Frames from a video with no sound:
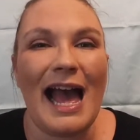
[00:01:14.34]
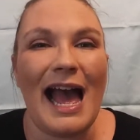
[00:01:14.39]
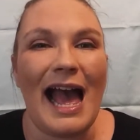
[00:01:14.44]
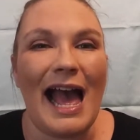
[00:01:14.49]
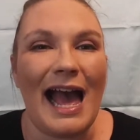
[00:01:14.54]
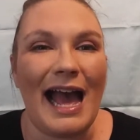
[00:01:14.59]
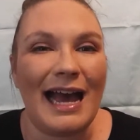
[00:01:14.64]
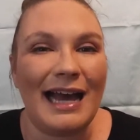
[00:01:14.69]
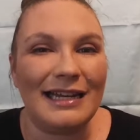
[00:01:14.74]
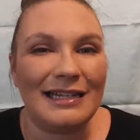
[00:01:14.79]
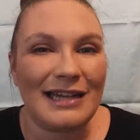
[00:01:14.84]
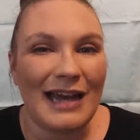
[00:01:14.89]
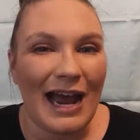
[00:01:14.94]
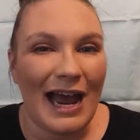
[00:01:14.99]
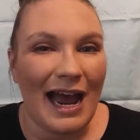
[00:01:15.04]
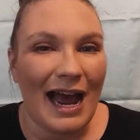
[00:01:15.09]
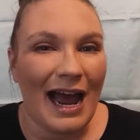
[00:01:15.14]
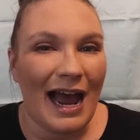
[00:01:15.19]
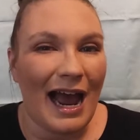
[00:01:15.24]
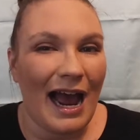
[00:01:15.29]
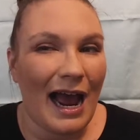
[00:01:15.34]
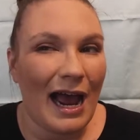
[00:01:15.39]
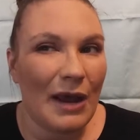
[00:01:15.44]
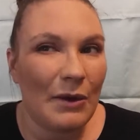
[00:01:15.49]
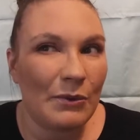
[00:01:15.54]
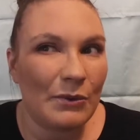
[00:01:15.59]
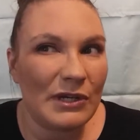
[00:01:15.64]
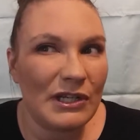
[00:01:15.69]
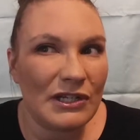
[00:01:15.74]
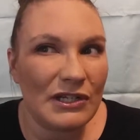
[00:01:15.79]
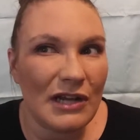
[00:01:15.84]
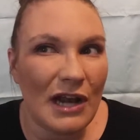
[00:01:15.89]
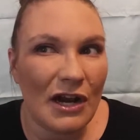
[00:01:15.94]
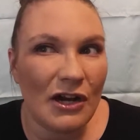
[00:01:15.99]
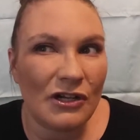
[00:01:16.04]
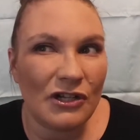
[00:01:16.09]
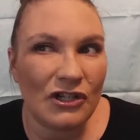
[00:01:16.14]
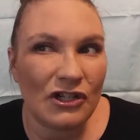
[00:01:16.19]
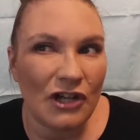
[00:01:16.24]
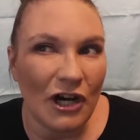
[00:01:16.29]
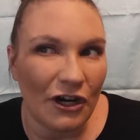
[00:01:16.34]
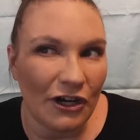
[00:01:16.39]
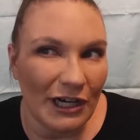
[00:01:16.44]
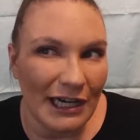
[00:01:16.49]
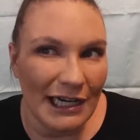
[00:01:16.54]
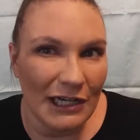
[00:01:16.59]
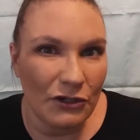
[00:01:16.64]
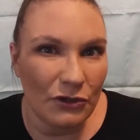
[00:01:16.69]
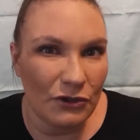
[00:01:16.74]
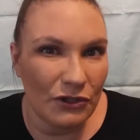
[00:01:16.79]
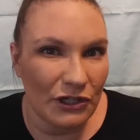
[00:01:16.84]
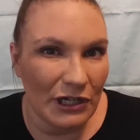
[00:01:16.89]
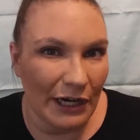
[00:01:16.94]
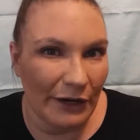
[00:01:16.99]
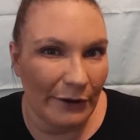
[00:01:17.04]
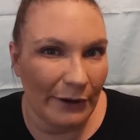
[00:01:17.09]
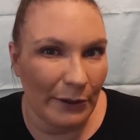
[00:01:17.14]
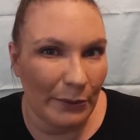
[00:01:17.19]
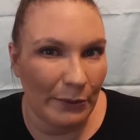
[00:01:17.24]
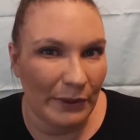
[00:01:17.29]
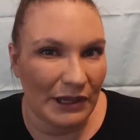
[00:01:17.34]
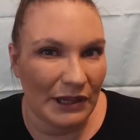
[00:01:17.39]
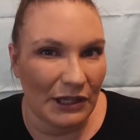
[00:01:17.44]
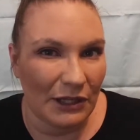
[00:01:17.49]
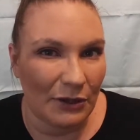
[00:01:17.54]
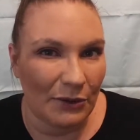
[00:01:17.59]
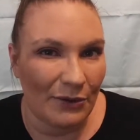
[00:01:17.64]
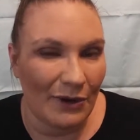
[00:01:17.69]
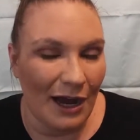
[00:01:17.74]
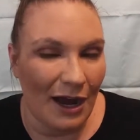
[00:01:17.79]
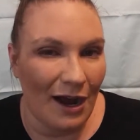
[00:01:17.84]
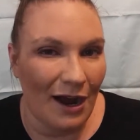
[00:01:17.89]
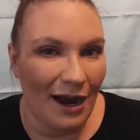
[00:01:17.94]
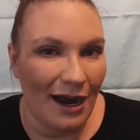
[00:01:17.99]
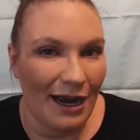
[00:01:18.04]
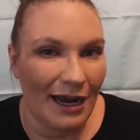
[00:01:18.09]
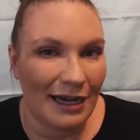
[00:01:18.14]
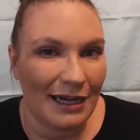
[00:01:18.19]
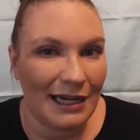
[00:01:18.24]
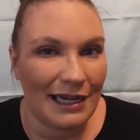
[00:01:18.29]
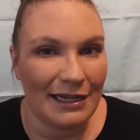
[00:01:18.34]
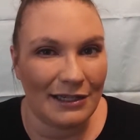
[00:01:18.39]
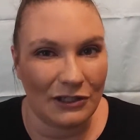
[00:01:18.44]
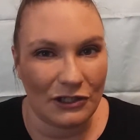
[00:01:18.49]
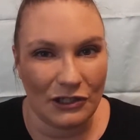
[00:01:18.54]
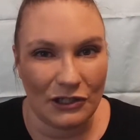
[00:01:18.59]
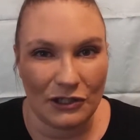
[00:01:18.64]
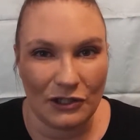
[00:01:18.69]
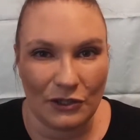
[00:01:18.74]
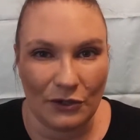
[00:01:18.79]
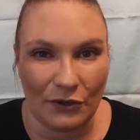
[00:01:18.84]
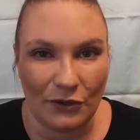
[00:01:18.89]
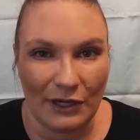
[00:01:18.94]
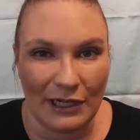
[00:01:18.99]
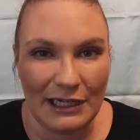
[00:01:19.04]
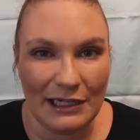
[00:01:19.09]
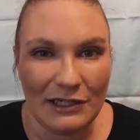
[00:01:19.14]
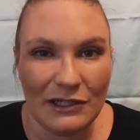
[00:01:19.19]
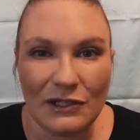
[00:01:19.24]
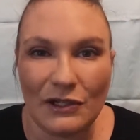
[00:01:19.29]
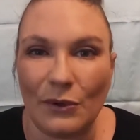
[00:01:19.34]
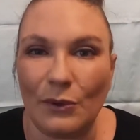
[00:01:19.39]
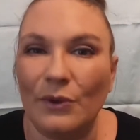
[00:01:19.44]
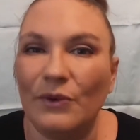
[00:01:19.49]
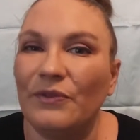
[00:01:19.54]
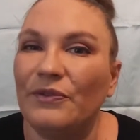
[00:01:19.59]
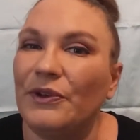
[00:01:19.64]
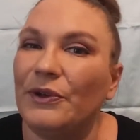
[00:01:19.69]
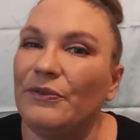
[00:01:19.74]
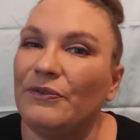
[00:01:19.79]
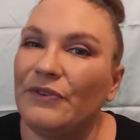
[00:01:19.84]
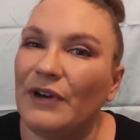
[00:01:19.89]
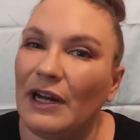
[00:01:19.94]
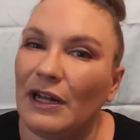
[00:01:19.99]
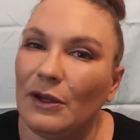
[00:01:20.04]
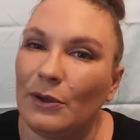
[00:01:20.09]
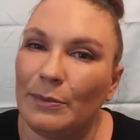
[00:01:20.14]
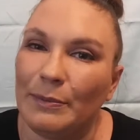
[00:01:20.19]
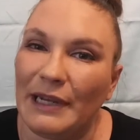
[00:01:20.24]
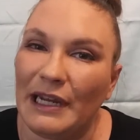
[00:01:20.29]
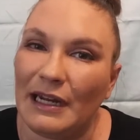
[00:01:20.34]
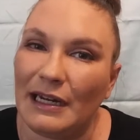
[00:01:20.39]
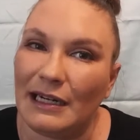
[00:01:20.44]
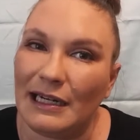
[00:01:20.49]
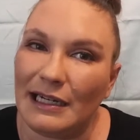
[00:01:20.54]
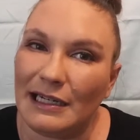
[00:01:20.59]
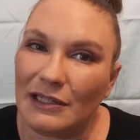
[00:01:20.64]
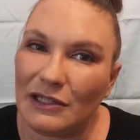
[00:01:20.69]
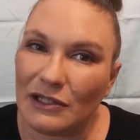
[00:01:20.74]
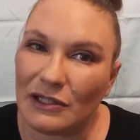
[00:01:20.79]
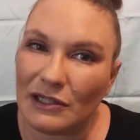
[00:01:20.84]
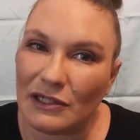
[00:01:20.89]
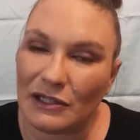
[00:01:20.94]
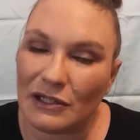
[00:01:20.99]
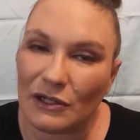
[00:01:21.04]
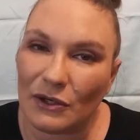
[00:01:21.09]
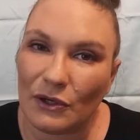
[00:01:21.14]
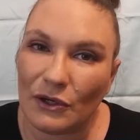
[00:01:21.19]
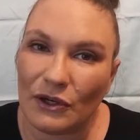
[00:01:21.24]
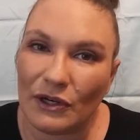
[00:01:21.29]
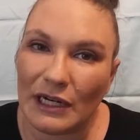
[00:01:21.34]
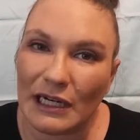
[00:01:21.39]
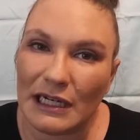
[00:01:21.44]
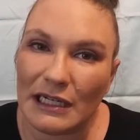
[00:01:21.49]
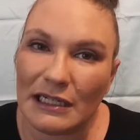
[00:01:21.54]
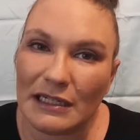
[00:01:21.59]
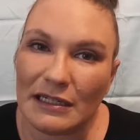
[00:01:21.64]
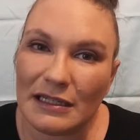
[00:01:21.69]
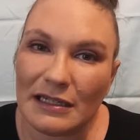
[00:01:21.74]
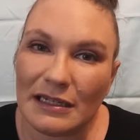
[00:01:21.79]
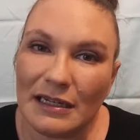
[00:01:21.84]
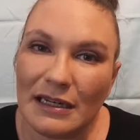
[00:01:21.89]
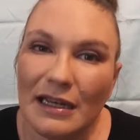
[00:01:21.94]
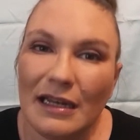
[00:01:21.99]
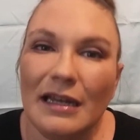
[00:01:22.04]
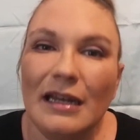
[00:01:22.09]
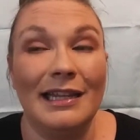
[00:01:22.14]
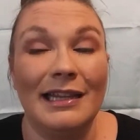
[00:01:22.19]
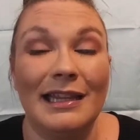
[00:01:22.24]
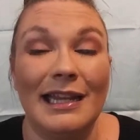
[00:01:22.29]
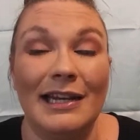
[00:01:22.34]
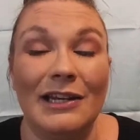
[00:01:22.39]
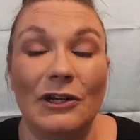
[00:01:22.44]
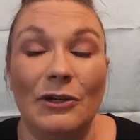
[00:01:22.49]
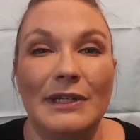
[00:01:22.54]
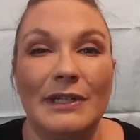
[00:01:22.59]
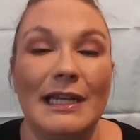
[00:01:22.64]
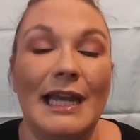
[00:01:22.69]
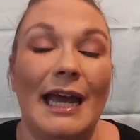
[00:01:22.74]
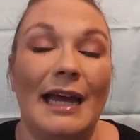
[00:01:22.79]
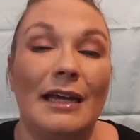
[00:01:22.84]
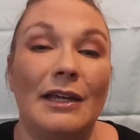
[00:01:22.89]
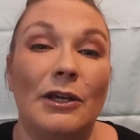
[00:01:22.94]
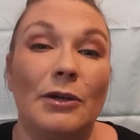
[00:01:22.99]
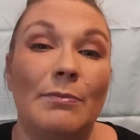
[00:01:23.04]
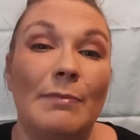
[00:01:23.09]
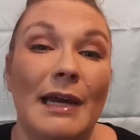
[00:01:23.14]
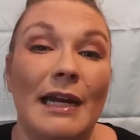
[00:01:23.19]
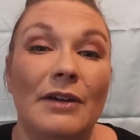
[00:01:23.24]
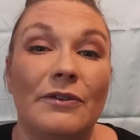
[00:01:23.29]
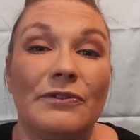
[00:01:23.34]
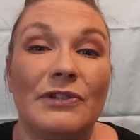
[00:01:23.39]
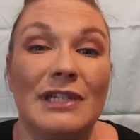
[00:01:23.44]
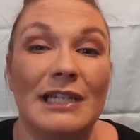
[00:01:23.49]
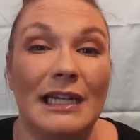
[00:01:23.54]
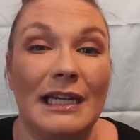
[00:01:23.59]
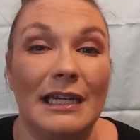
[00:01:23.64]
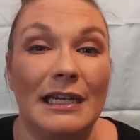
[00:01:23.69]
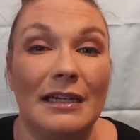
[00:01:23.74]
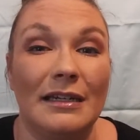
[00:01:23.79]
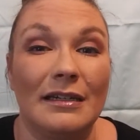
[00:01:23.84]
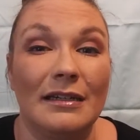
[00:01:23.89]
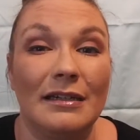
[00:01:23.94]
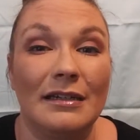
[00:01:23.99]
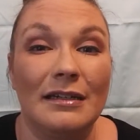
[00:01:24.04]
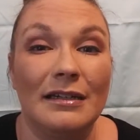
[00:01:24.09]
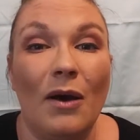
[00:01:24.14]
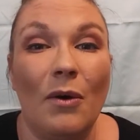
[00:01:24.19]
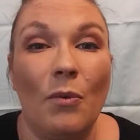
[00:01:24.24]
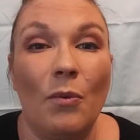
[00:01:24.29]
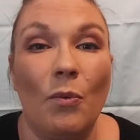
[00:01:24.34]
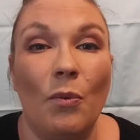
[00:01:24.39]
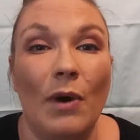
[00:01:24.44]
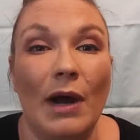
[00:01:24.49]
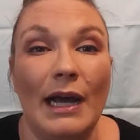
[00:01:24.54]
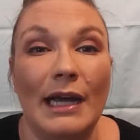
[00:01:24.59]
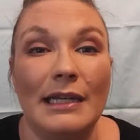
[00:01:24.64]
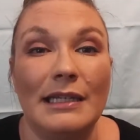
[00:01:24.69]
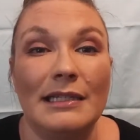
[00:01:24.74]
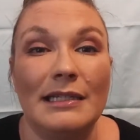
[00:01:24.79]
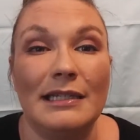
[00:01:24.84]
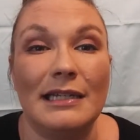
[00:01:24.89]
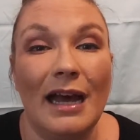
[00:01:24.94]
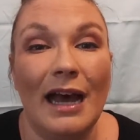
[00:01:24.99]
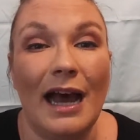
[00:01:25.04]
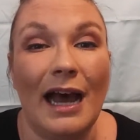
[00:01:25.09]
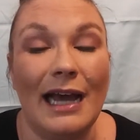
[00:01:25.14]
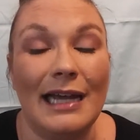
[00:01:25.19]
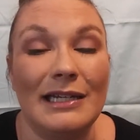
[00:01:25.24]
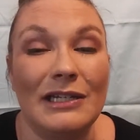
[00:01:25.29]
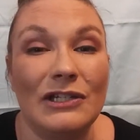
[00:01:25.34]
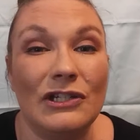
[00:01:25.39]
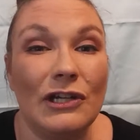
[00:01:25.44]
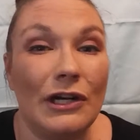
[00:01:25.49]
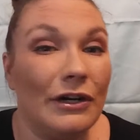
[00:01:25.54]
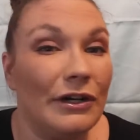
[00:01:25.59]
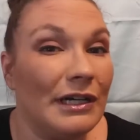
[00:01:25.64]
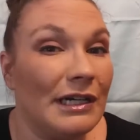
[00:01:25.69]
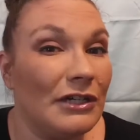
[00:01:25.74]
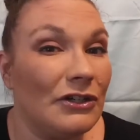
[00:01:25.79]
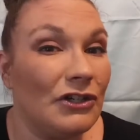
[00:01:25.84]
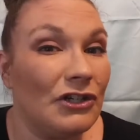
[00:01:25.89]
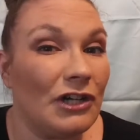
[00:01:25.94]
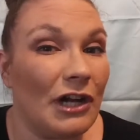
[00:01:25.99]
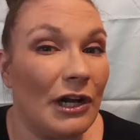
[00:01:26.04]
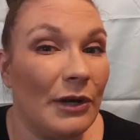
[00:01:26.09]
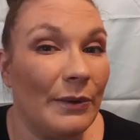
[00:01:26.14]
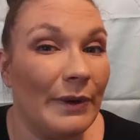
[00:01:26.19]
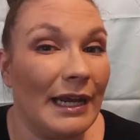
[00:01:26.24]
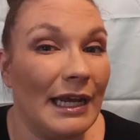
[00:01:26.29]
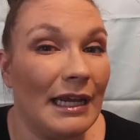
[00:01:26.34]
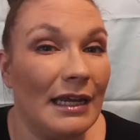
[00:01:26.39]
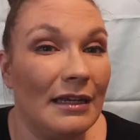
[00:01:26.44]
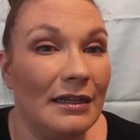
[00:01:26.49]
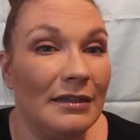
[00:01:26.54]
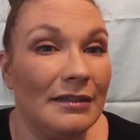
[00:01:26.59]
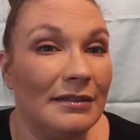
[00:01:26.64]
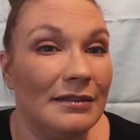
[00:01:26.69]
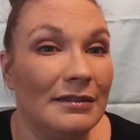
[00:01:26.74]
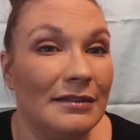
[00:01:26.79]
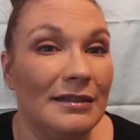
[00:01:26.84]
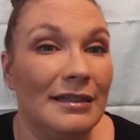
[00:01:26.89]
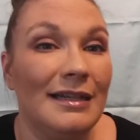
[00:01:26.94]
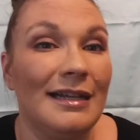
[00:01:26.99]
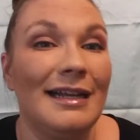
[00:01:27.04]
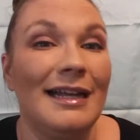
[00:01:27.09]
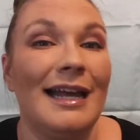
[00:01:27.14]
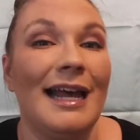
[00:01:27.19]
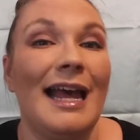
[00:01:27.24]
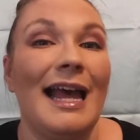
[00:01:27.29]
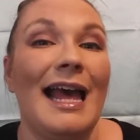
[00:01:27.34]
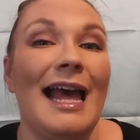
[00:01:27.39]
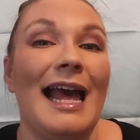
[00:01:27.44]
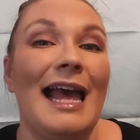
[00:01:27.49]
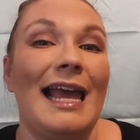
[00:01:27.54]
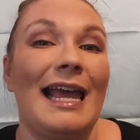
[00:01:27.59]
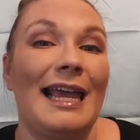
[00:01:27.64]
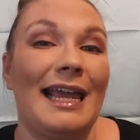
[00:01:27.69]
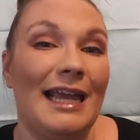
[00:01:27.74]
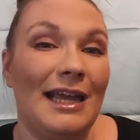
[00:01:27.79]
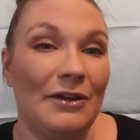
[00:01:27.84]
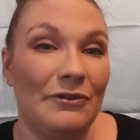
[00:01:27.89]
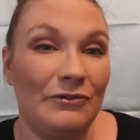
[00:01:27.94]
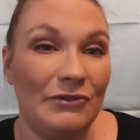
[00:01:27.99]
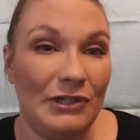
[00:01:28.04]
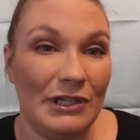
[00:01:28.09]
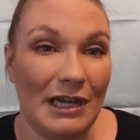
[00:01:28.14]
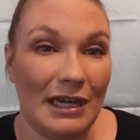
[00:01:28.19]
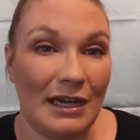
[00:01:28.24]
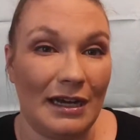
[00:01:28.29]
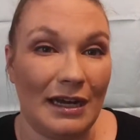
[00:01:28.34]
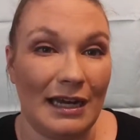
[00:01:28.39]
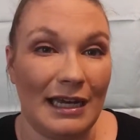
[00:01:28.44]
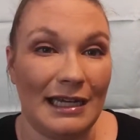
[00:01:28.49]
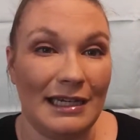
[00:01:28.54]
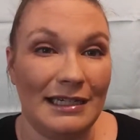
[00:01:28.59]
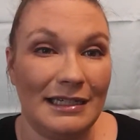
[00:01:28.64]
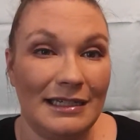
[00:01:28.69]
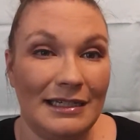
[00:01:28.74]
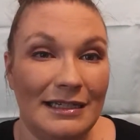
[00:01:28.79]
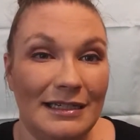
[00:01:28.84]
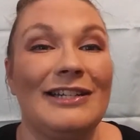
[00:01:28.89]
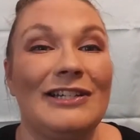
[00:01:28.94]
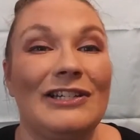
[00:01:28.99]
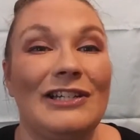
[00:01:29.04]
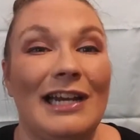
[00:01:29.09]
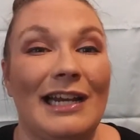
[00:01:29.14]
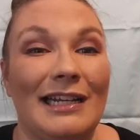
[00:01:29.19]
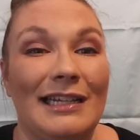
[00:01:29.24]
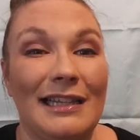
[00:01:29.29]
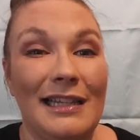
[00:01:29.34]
and I was starting to share it with you on Insta Stories. So if you follow me on Insta Stories, then you might have seen what I started showing. If not, check